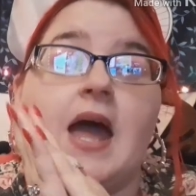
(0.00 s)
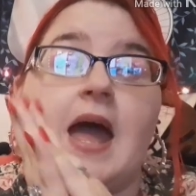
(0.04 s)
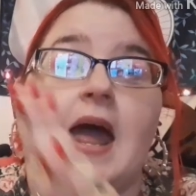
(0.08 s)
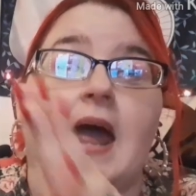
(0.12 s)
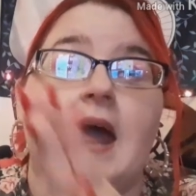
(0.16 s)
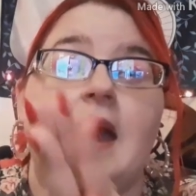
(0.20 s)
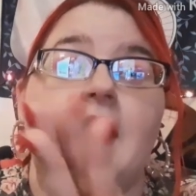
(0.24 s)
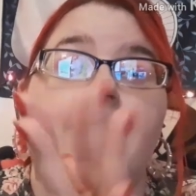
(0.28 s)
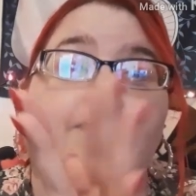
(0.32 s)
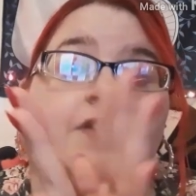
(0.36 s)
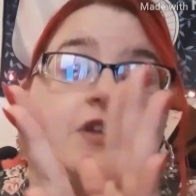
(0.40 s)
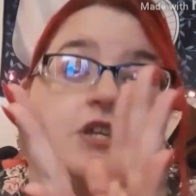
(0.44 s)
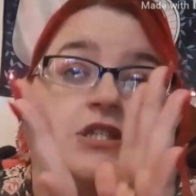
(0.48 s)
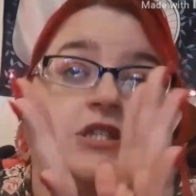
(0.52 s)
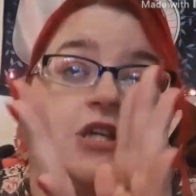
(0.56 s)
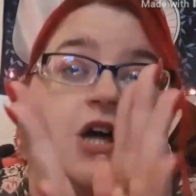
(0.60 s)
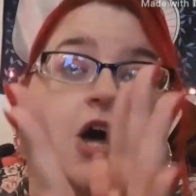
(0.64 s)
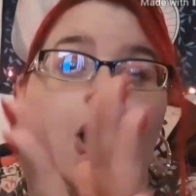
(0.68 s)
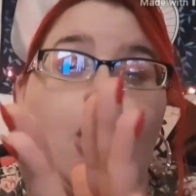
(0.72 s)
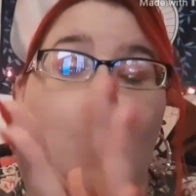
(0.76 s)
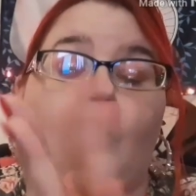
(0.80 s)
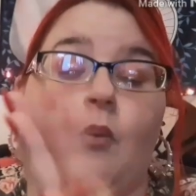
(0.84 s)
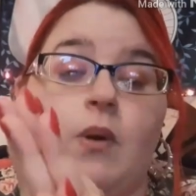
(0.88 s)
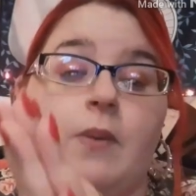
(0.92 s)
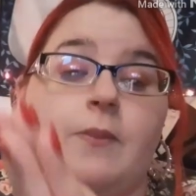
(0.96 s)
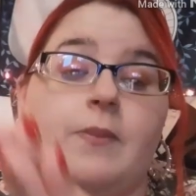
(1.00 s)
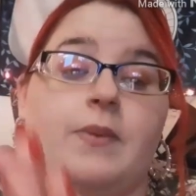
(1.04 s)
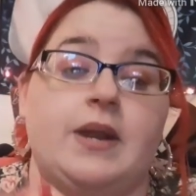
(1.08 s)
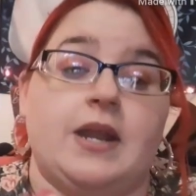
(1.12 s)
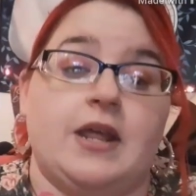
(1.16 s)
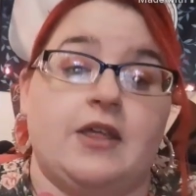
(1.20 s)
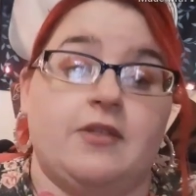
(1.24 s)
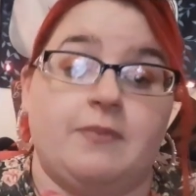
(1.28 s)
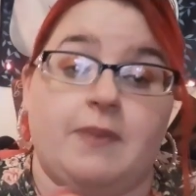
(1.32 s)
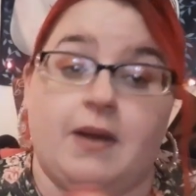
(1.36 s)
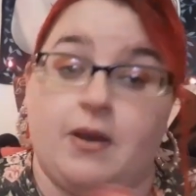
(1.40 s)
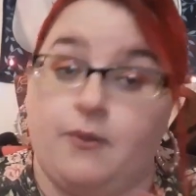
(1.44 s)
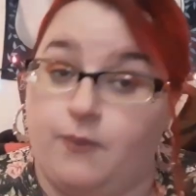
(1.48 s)
and the song Wind
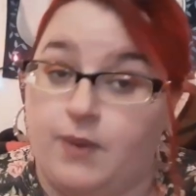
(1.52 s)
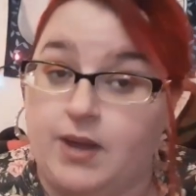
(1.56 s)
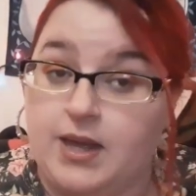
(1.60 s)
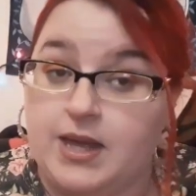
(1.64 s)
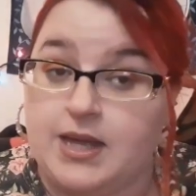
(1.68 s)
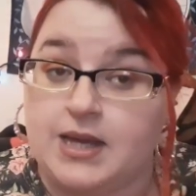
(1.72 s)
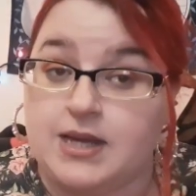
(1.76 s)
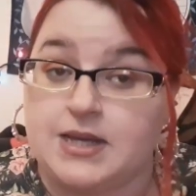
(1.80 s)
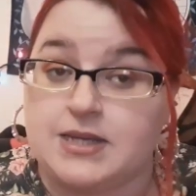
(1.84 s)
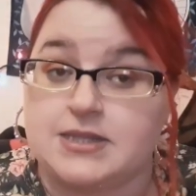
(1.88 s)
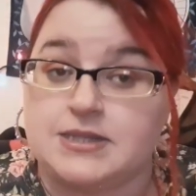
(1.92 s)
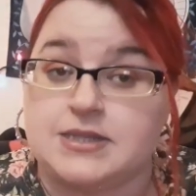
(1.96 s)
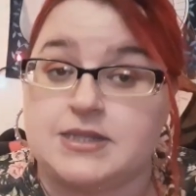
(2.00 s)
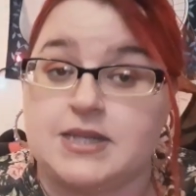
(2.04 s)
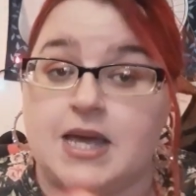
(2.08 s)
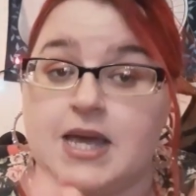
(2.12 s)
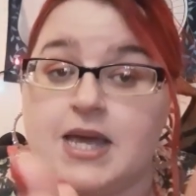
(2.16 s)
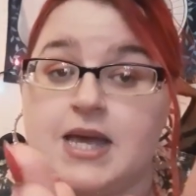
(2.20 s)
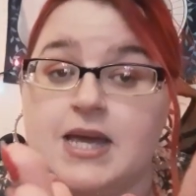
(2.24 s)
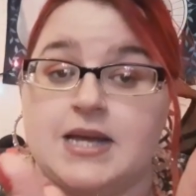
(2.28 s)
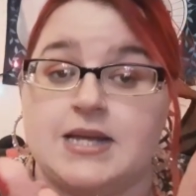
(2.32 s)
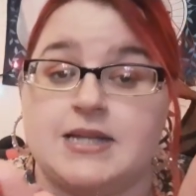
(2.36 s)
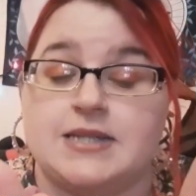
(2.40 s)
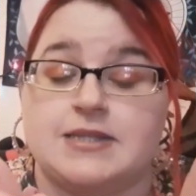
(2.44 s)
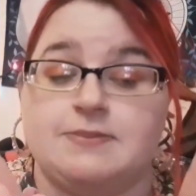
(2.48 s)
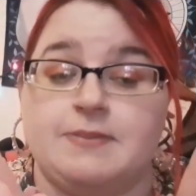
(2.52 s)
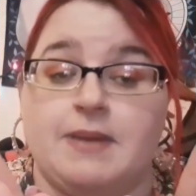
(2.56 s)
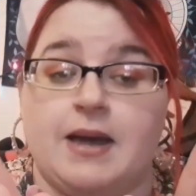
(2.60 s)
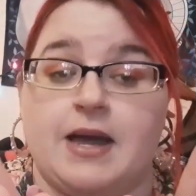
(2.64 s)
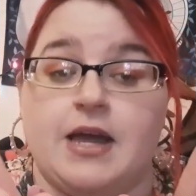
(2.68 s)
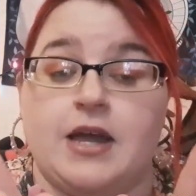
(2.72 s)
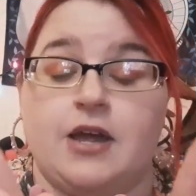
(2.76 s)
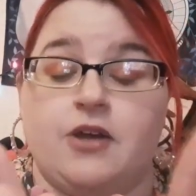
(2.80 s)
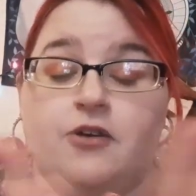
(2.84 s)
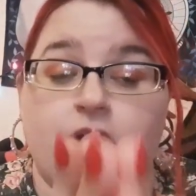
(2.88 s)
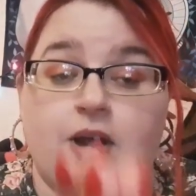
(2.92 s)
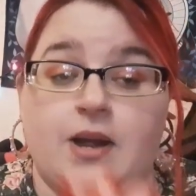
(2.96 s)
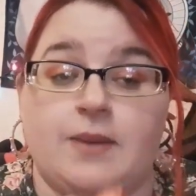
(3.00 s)
Beneath My Wings is
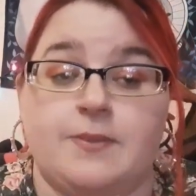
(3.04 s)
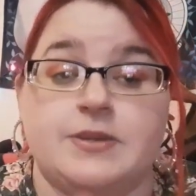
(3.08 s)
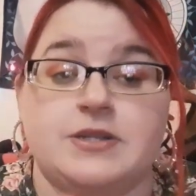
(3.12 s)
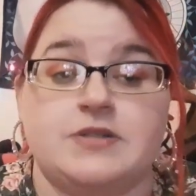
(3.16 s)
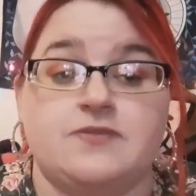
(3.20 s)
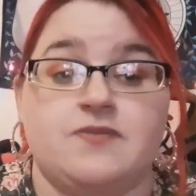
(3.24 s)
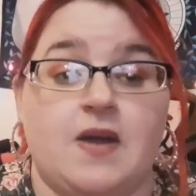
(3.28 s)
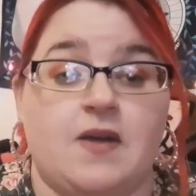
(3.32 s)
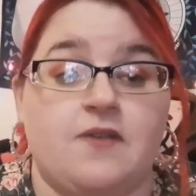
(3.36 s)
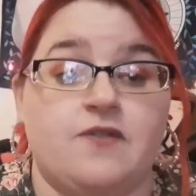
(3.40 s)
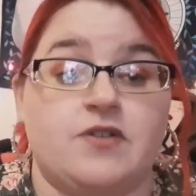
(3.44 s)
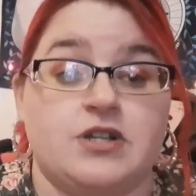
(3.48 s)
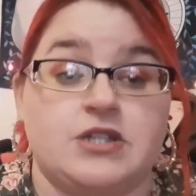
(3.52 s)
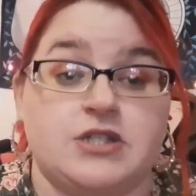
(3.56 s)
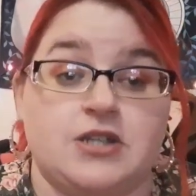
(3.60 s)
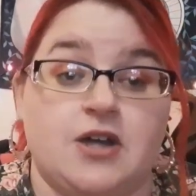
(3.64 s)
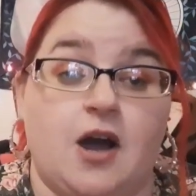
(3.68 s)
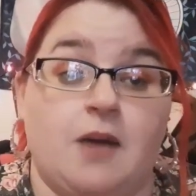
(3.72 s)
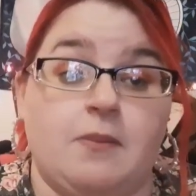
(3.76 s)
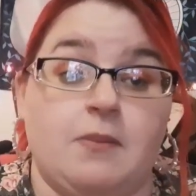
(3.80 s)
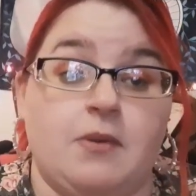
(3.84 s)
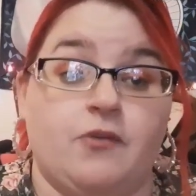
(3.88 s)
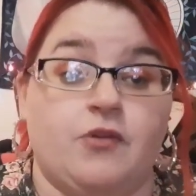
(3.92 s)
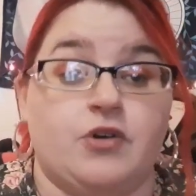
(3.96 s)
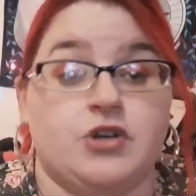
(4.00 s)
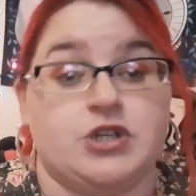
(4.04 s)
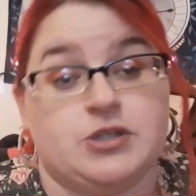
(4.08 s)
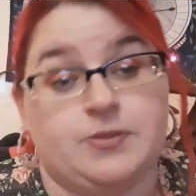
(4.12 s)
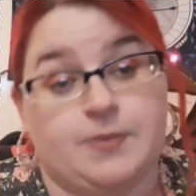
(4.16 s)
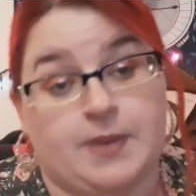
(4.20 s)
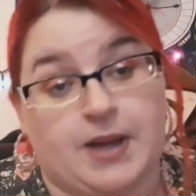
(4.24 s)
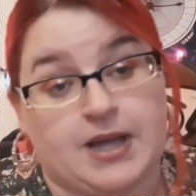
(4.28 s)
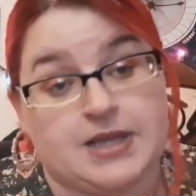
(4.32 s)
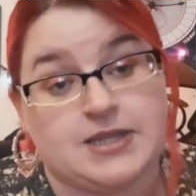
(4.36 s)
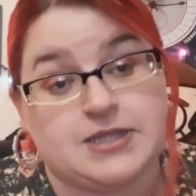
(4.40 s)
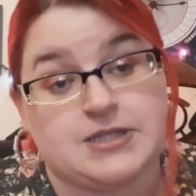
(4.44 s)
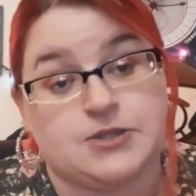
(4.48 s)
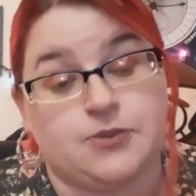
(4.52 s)
my grandma's favorite song before she
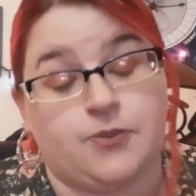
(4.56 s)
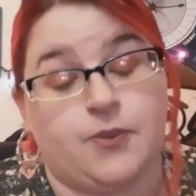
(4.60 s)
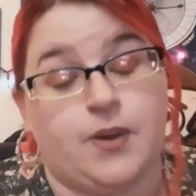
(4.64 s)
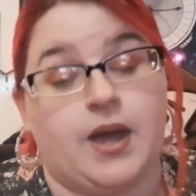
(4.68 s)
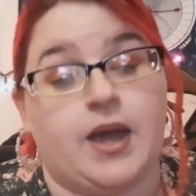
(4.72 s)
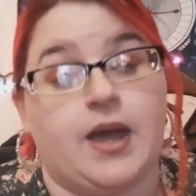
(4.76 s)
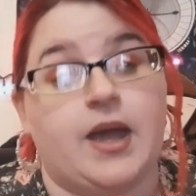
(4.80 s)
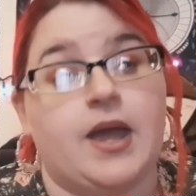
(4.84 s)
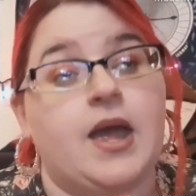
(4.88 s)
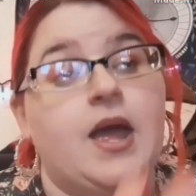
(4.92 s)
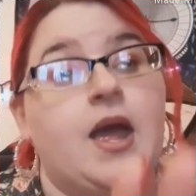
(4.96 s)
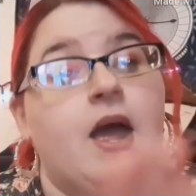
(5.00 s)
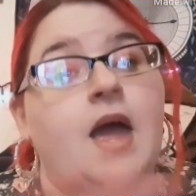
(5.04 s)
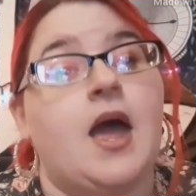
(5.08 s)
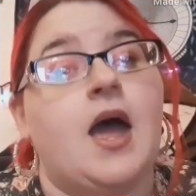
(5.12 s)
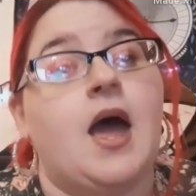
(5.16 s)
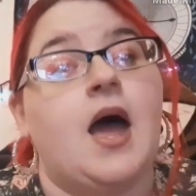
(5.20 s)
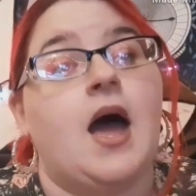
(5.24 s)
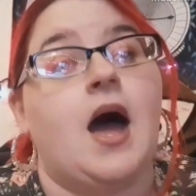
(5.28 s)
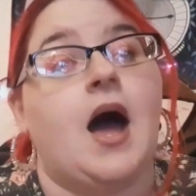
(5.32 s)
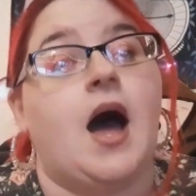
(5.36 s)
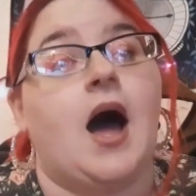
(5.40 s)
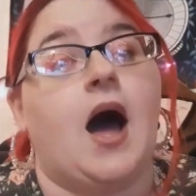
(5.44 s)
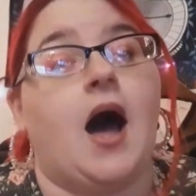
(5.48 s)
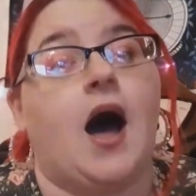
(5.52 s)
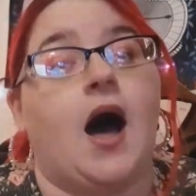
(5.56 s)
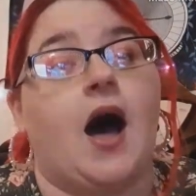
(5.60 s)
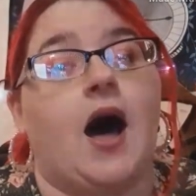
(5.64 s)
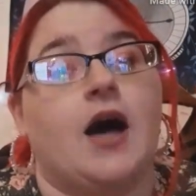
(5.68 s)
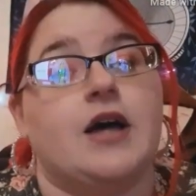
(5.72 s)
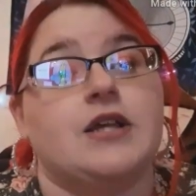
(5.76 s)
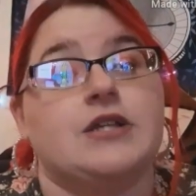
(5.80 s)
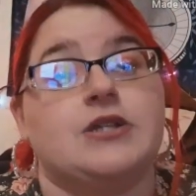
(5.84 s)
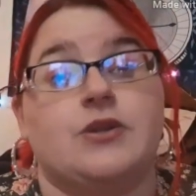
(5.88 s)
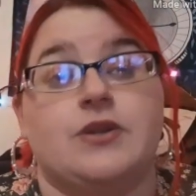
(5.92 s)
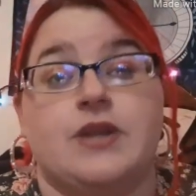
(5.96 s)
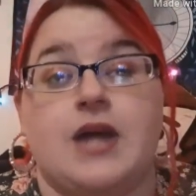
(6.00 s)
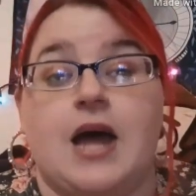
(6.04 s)
passed away.
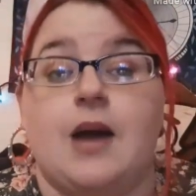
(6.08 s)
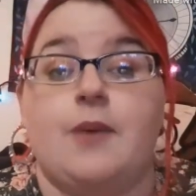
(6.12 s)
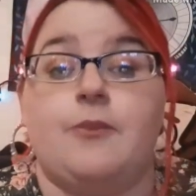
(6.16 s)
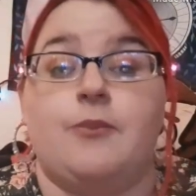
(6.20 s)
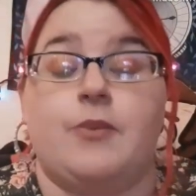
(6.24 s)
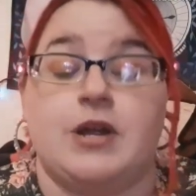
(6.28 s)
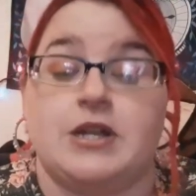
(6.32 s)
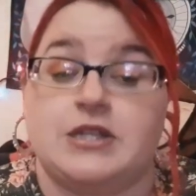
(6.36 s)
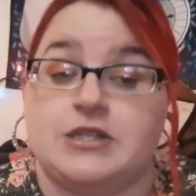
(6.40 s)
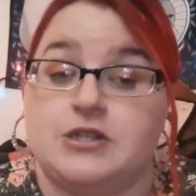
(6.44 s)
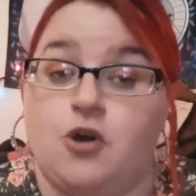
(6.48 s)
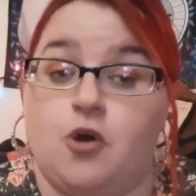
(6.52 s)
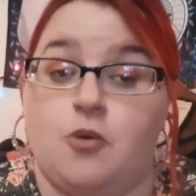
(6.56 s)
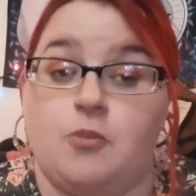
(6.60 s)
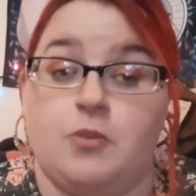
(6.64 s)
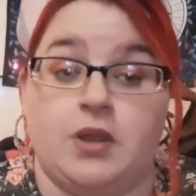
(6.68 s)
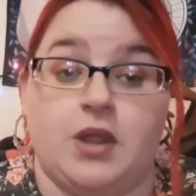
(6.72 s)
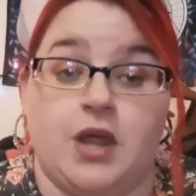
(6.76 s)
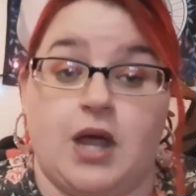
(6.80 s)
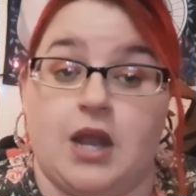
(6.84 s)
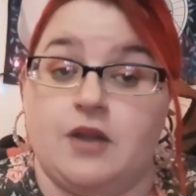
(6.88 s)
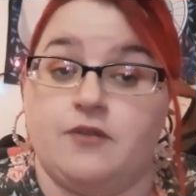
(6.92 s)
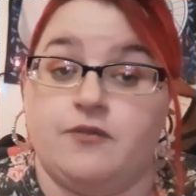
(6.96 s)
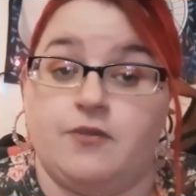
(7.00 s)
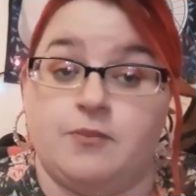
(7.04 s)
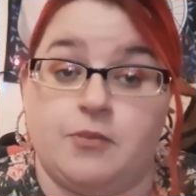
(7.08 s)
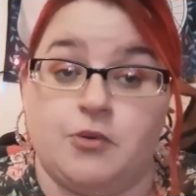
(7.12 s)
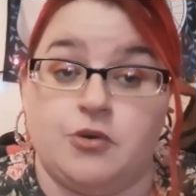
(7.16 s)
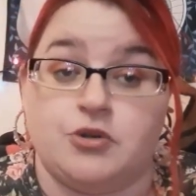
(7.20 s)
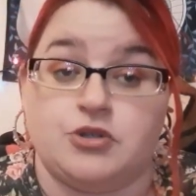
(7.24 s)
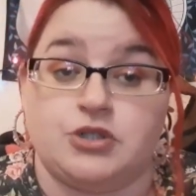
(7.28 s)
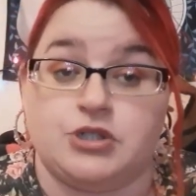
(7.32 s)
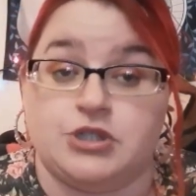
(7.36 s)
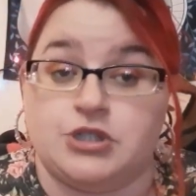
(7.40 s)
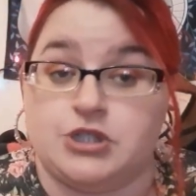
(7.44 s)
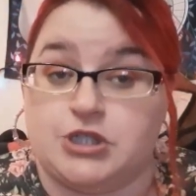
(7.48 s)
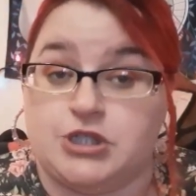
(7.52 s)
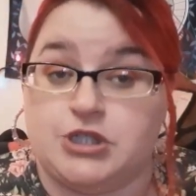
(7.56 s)
Uh, so that brings home a lot of
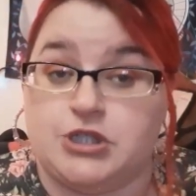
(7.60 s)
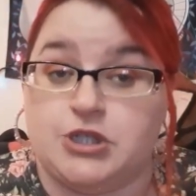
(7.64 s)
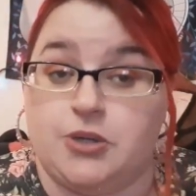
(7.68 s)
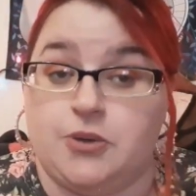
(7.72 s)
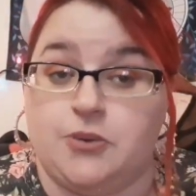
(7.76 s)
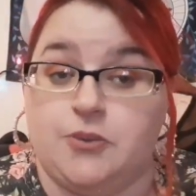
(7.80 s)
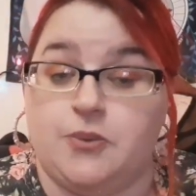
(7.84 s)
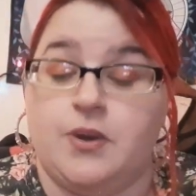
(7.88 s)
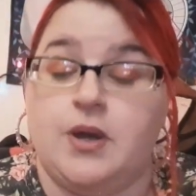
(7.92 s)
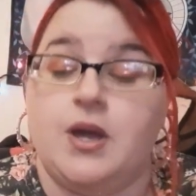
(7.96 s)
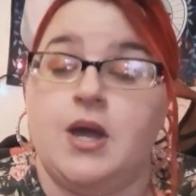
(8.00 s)
emotions too.